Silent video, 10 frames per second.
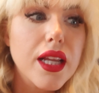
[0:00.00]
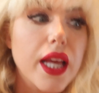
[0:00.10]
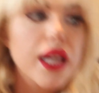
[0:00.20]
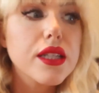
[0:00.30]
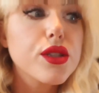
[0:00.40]

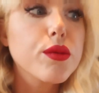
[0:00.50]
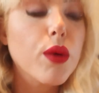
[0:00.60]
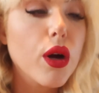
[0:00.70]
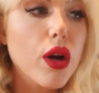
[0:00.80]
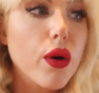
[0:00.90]
And
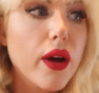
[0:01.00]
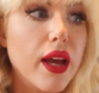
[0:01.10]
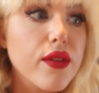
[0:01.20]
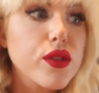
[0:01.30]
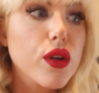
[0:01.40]
tomorrow I
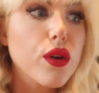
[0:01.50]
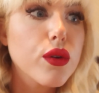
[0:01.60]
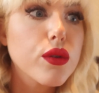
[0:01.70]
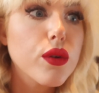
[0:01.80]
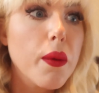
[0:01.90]
have to
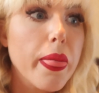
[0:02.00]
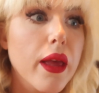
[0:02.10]
go